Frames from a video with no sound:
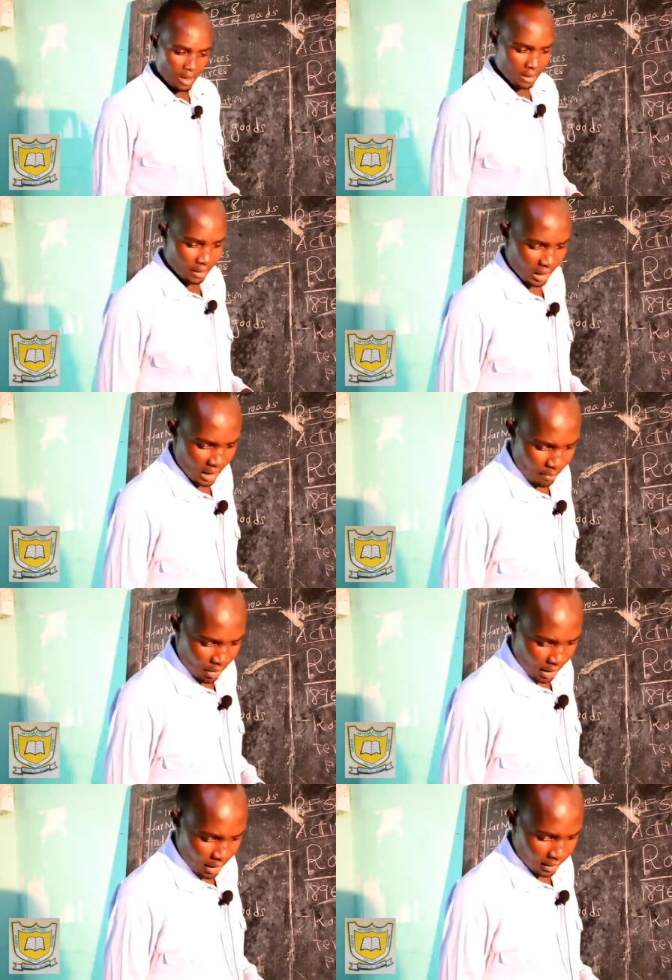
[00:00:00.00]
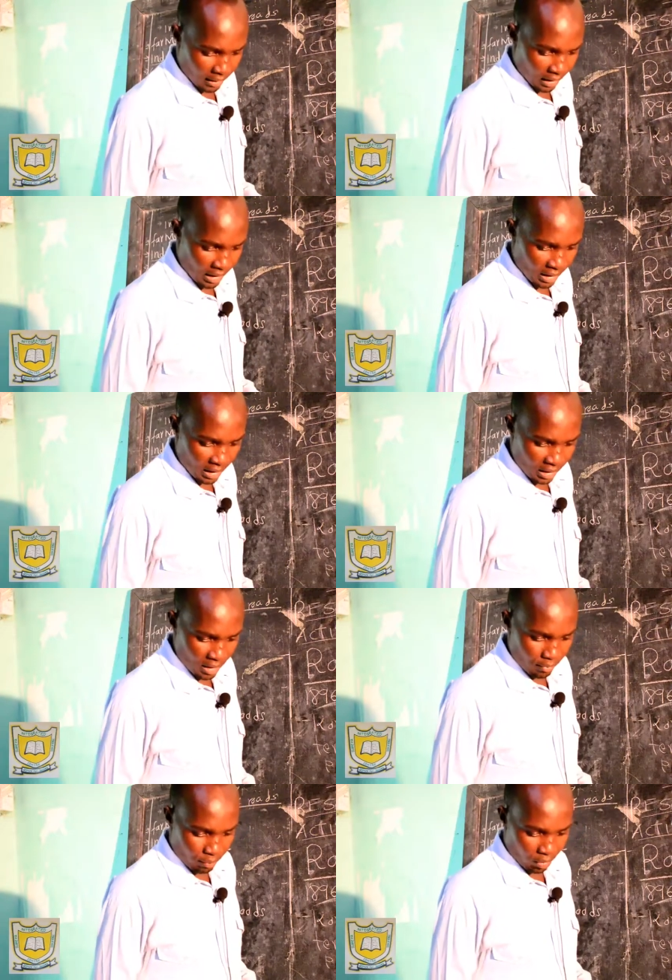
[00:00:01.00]
Then number 3,
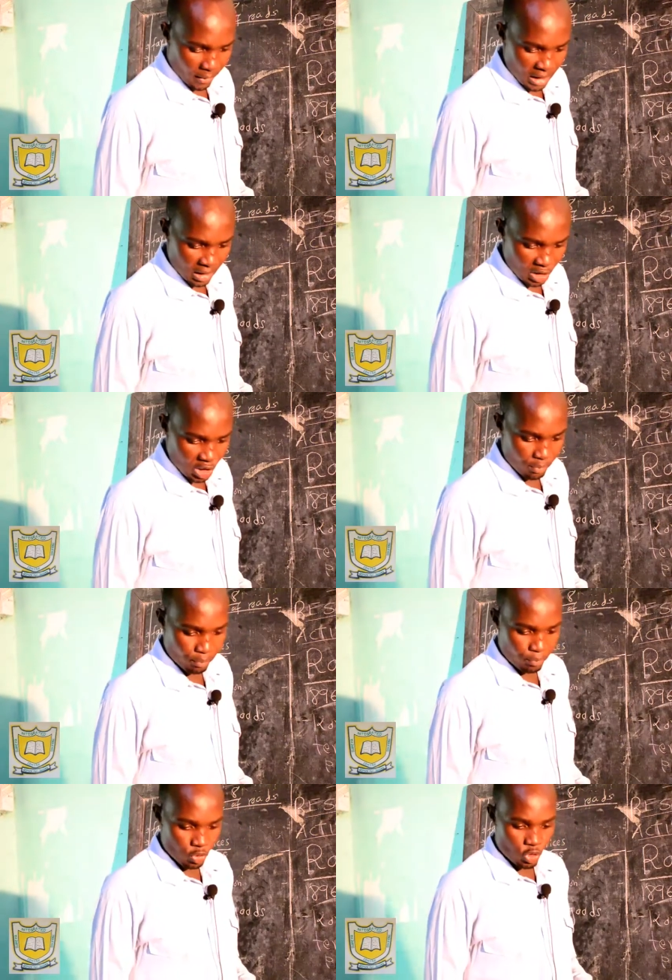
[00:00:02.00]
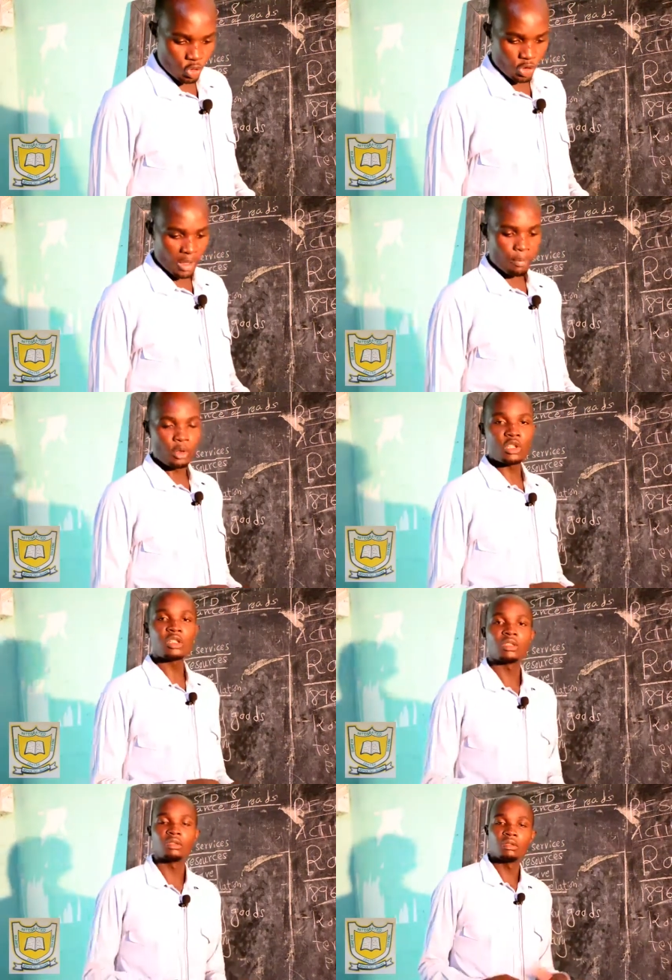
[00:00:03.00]
providing cheap transport.
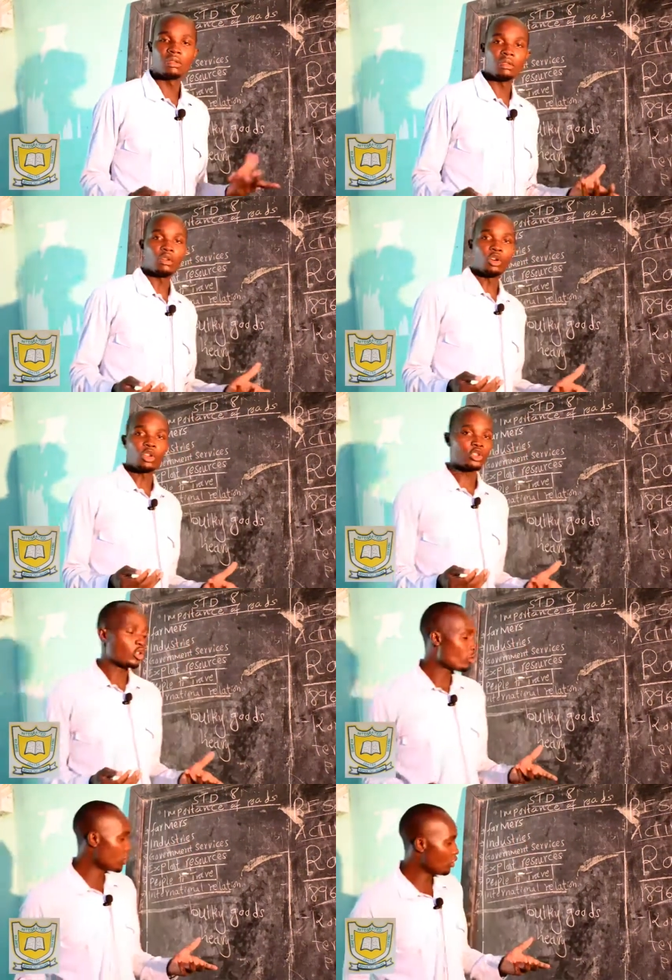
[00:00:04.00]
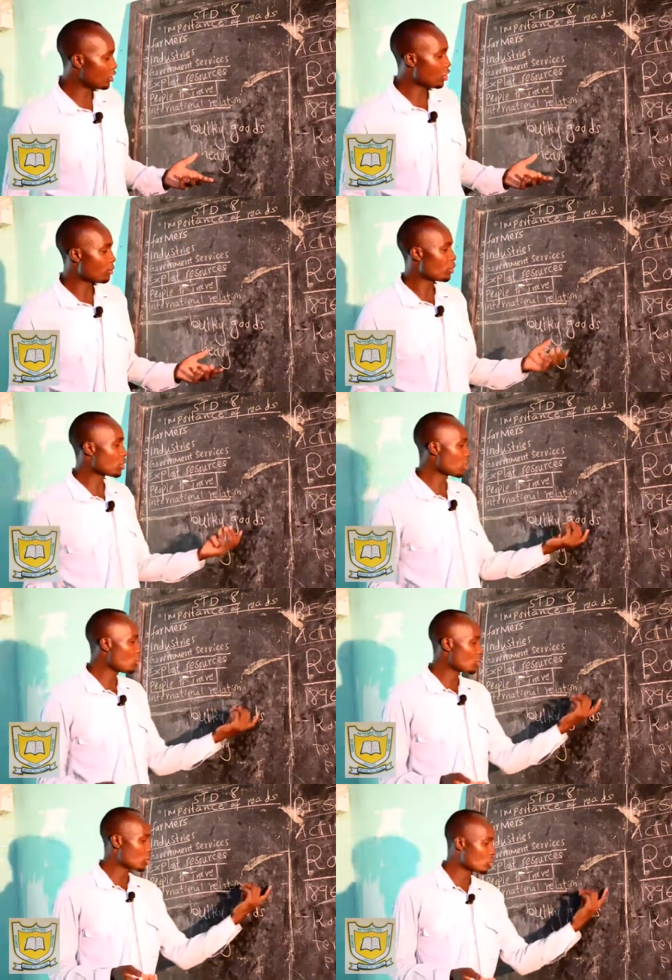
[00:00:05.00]
Also, when we are transporting
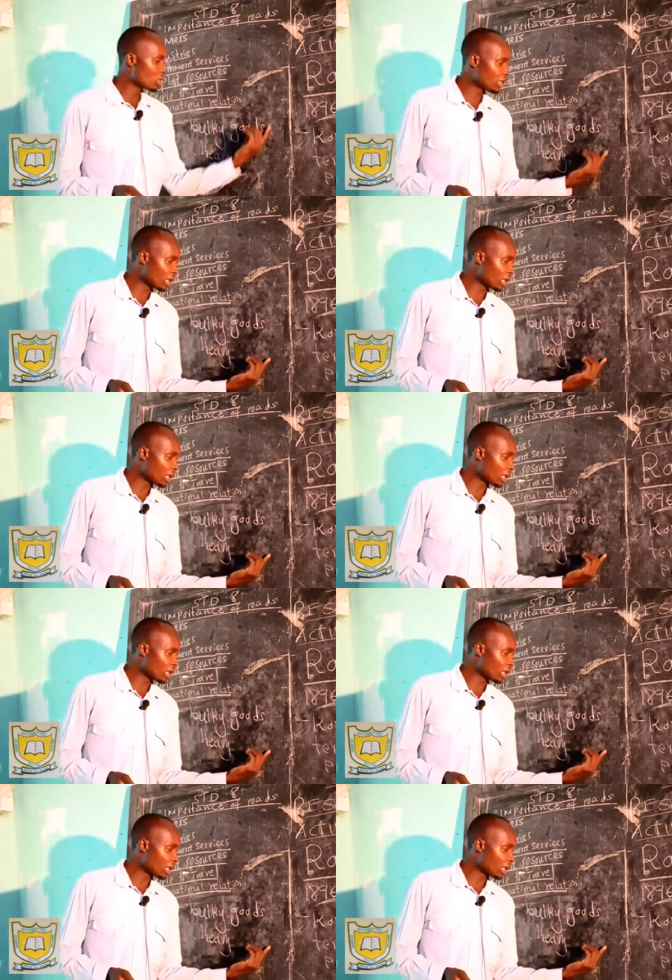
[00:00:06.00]
goods using the